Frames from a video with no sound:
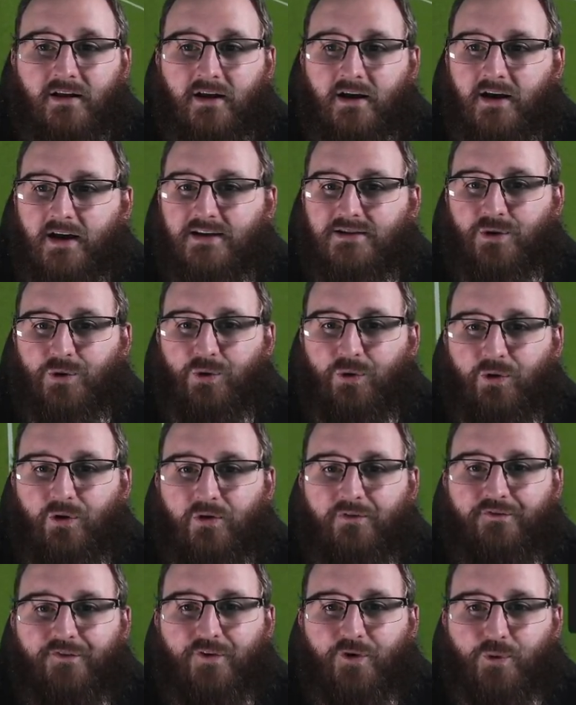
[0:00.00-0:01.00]
It's all
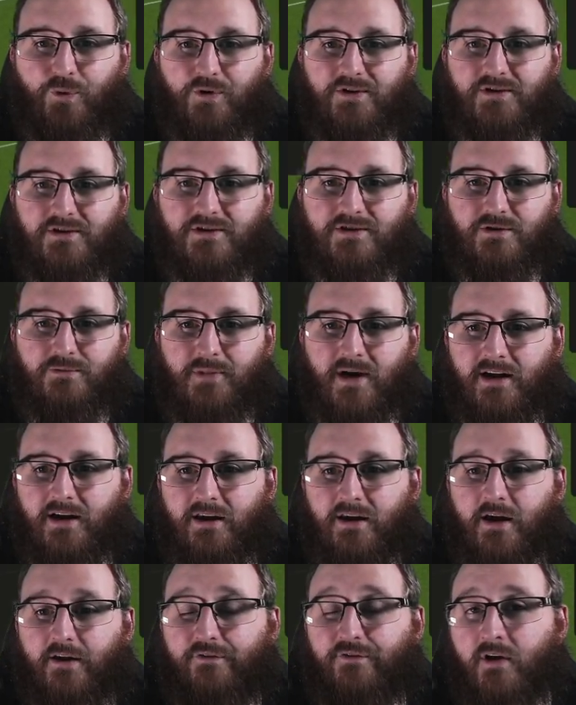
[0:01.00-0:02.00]
forward to
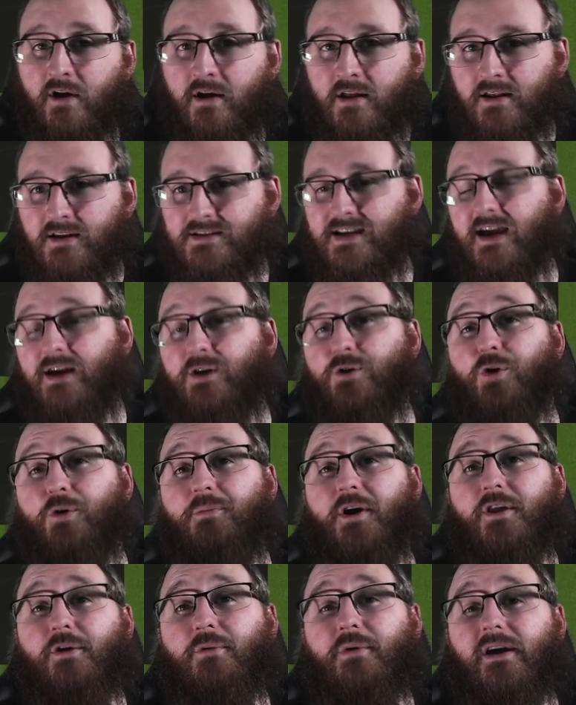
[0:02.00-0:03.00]
McAneff, Zach Orr,
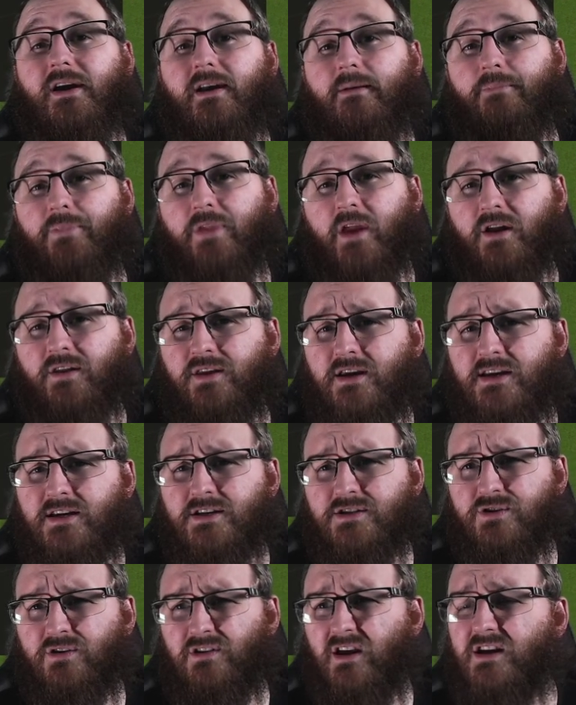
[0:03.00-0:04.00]
by the way, I think he's
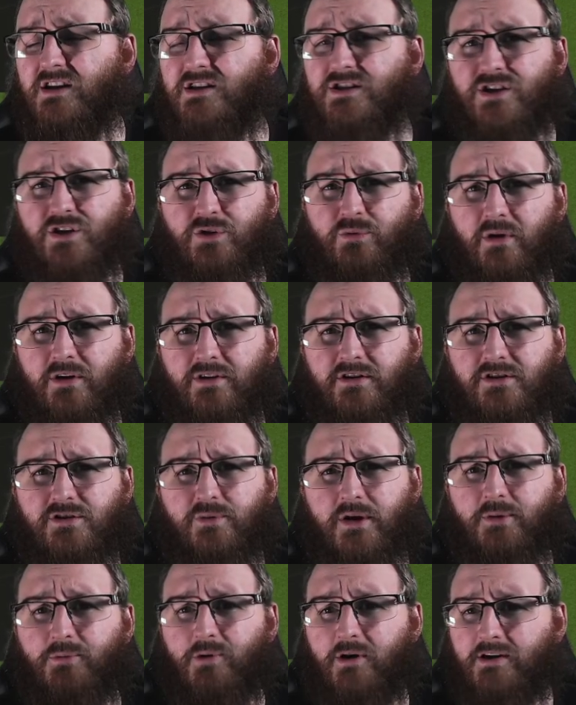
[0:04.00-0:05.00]
got like two under
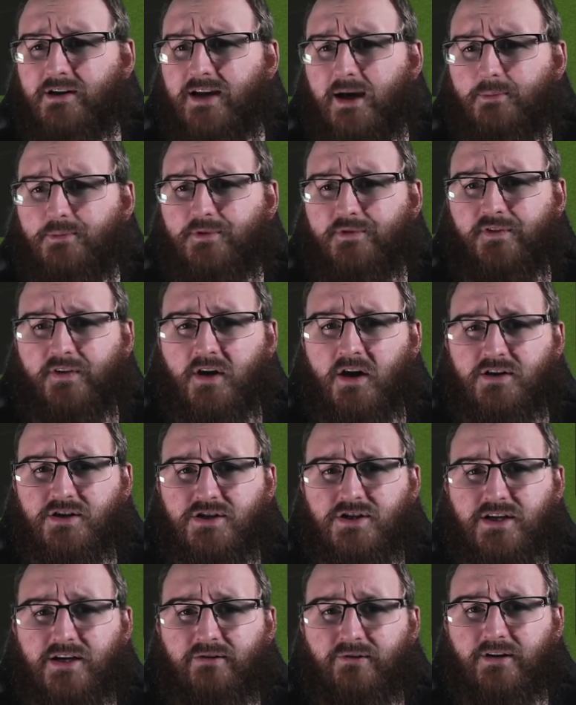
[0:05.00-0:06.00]
21 caps for
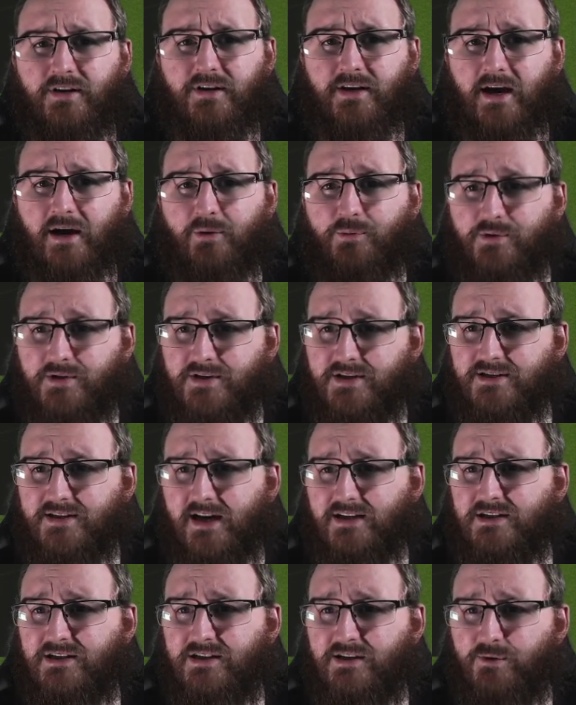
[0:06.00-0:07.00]
Nigeria now, which is
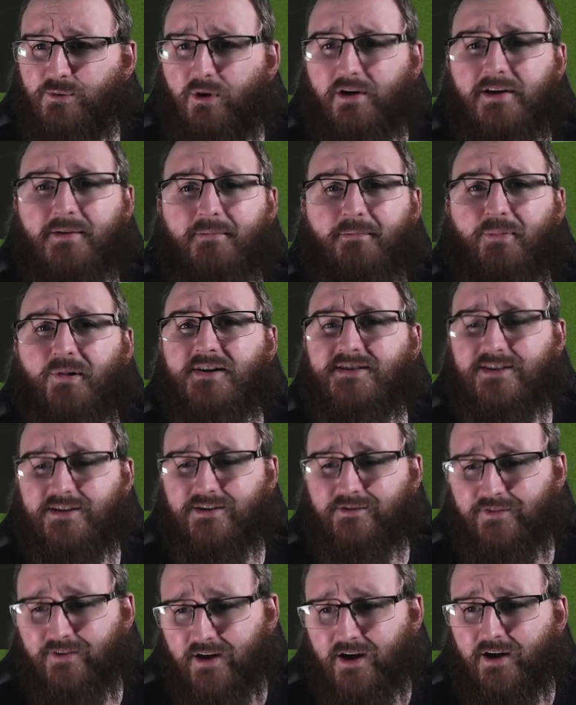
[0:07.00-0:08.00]
actually quite
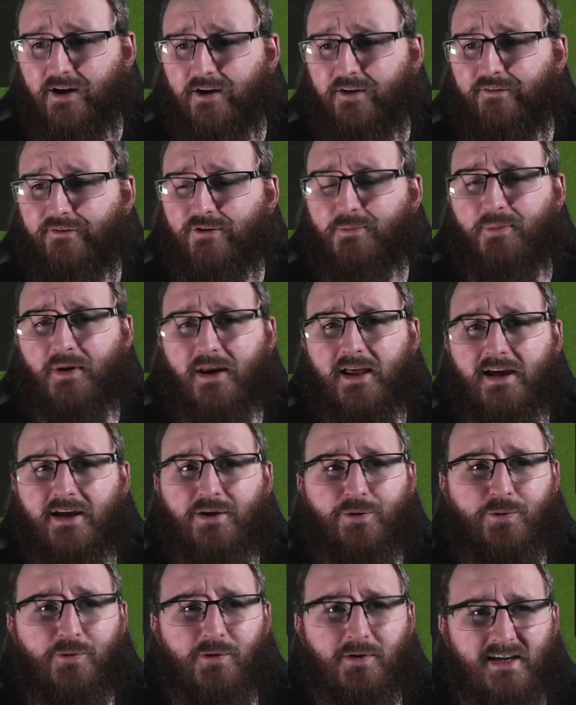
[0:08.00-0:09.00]
impressive for a player
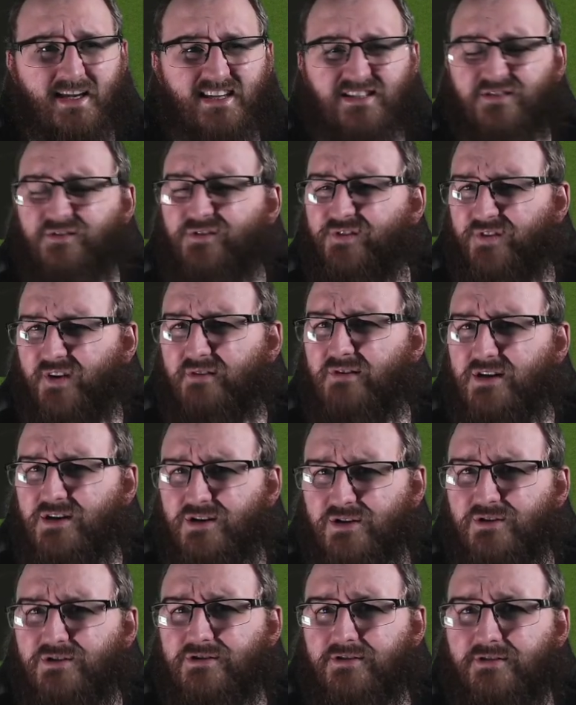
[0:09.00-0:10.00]
who isn't very
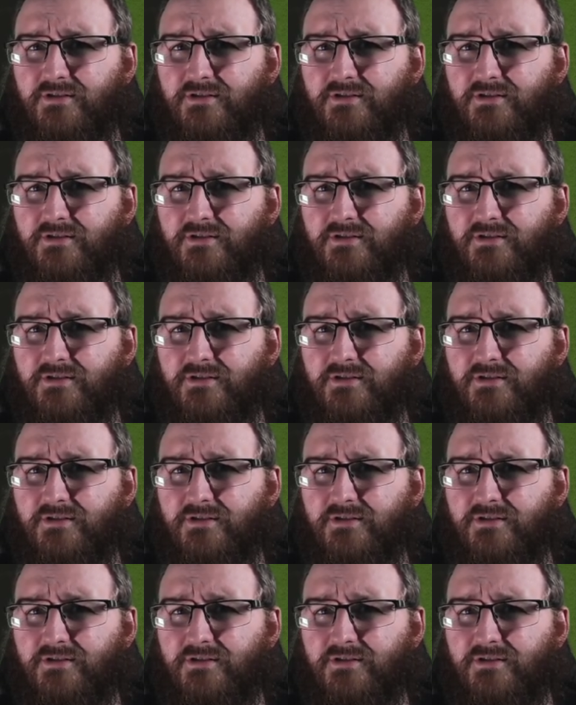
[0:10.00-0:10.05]
good.